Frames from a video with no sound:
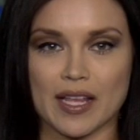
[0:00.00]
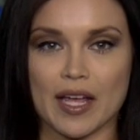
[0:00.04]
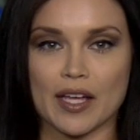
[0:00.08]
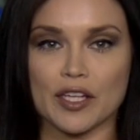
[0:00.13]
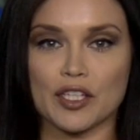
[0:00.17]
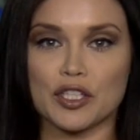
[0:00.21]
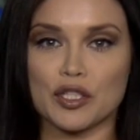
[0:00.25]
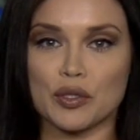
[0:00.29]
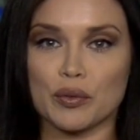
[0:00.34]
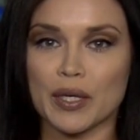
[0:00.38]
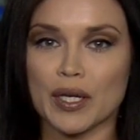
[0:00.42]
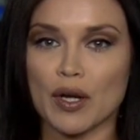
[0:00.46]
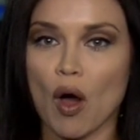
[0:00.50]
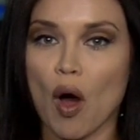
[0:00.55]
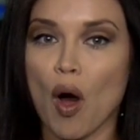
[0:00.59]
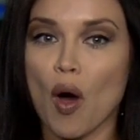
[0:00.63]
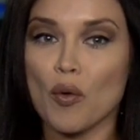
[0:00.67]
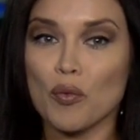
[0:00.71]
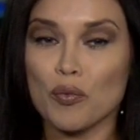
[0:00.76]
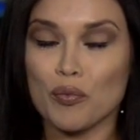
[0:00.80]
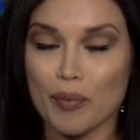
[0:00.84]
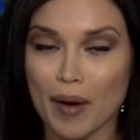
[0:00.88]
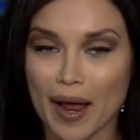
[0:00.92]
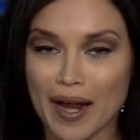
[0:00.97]
that you can
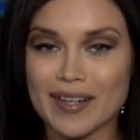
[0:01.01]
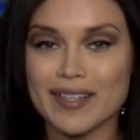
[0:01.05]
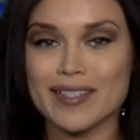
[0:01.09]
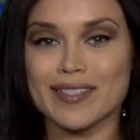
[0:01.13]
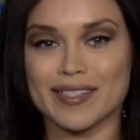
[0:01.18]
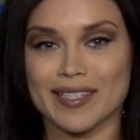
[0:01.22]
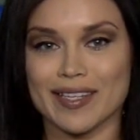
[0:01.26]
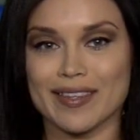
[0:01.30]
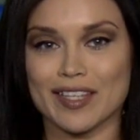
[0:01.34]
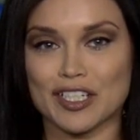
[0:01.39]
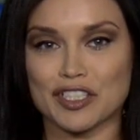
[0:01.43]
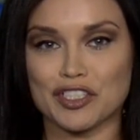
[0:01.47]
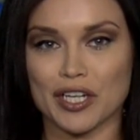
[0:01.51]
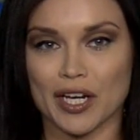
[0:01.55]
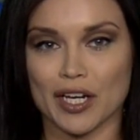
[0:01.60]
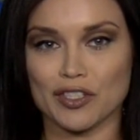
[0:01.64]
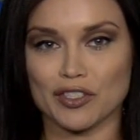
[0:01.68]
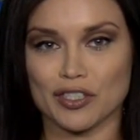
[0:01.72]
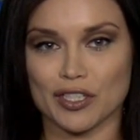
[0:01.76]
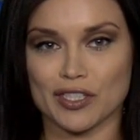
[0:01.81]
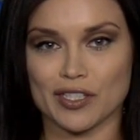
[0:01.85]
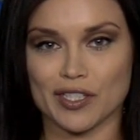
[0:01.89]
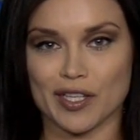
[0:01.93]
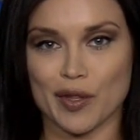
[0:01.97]
already see the
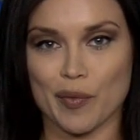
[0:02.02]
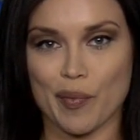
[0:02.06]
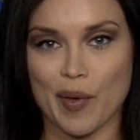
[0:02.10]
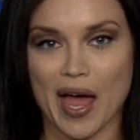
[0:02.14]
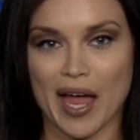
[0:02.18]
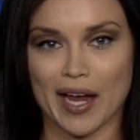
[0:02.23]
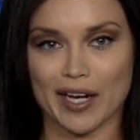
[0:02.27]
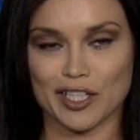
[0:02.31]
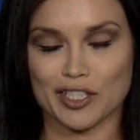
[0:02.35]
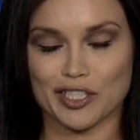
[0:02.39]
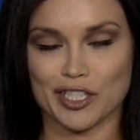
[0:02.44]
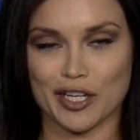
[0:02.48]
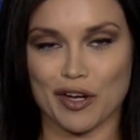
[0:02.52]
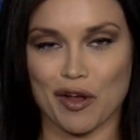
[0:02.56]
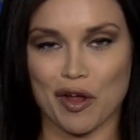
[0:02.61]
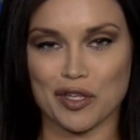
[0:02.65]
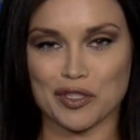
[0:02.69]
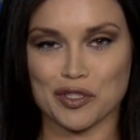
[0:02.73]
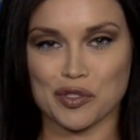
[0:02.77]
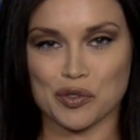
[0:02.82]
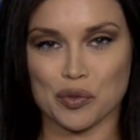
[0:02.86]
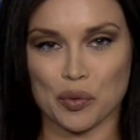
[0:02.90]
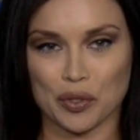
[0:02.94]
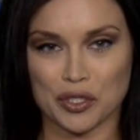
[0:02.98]
changes to the packaging
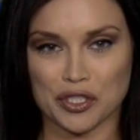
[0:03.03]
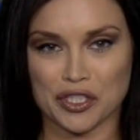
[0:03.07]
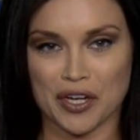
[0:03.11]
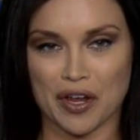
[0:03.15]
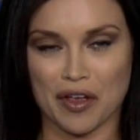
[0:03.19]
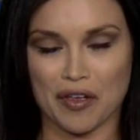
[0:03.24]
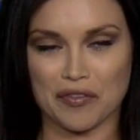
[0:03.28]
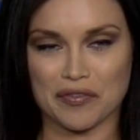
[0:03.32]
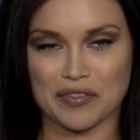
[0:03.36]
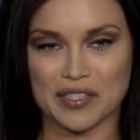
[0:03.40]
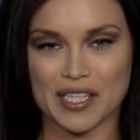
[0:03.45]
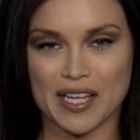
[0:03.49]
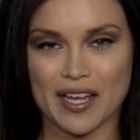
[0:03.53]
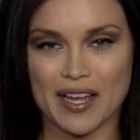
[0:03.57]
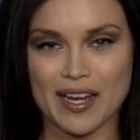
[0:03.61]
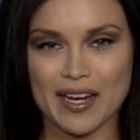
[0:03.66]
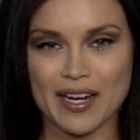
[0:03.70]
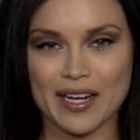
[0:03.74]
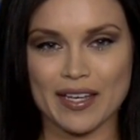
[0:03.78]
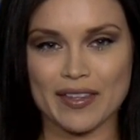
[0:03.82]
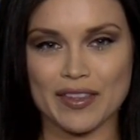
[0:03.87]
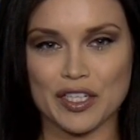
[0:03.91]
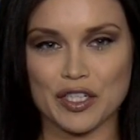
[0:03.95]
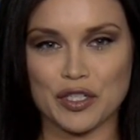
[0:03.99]
on store shelves.
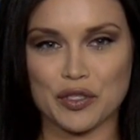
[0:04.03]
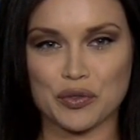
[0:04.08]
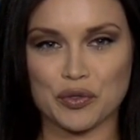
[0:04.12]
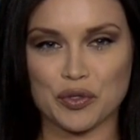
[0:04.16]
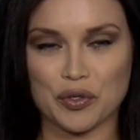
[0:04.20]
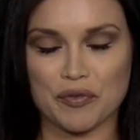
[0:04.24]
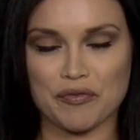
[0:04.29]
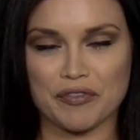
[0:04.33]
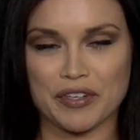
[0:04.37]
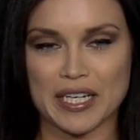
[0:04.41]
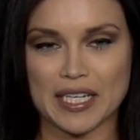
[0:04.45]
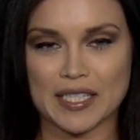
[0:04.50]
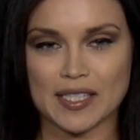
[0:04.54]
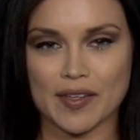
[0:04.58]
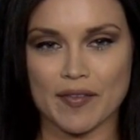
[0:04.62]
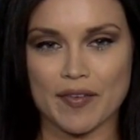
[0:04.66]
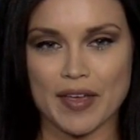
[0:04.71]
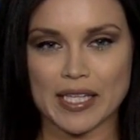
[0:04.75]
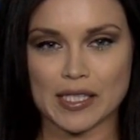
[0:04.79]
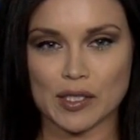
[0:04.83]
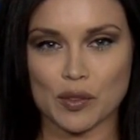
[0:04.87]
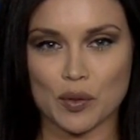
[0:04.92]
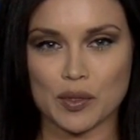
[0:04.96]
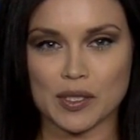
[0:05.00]
In the newsroom, Vanessa
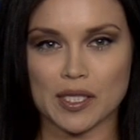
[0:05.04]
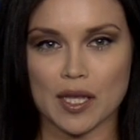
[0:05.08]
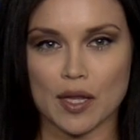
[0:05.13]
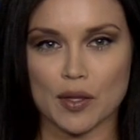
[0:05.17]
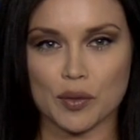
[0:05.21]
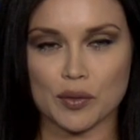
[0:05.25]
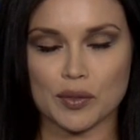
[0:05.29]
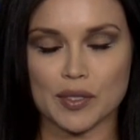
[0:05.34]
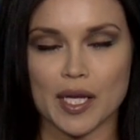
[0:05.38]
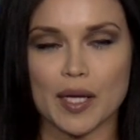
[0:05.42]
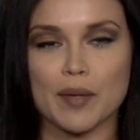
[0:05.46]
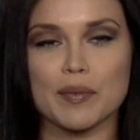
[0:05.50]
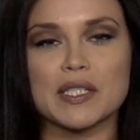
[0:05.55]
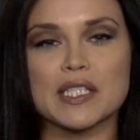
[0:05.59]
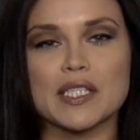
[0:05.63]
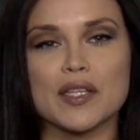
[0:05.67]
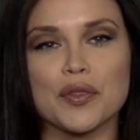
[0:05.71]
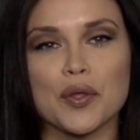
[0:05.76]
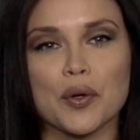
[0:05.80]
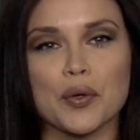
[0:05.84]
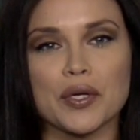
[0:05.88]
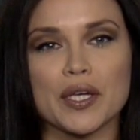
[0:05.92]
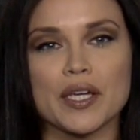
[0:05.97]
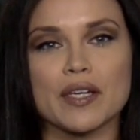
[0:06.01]
Vasconcelos, A B C
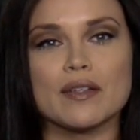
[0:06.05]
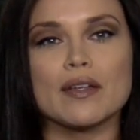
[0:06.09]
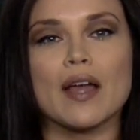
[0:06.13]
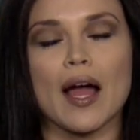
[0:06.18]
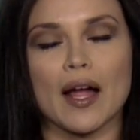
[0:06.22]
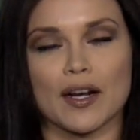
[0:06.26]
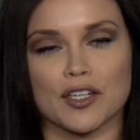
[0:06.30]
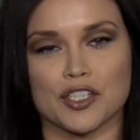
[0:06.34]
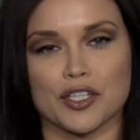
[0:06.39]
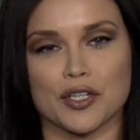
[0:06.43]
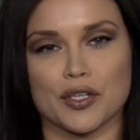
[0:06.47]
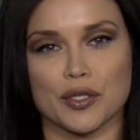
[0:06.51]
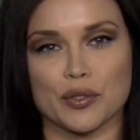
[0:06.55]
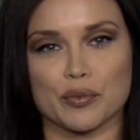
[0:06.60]
thirty, Action